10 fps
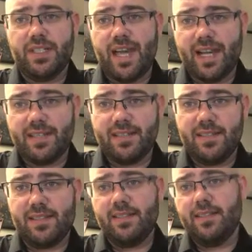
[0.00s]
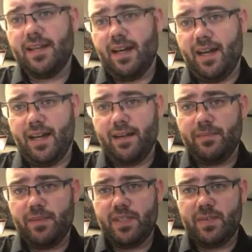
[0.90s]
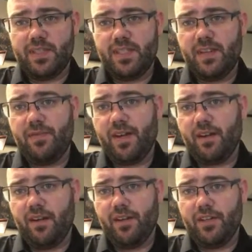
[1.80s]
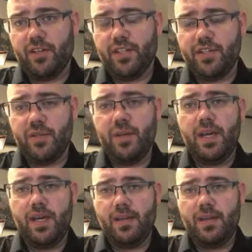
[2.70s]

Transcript: Texas specific on your issue.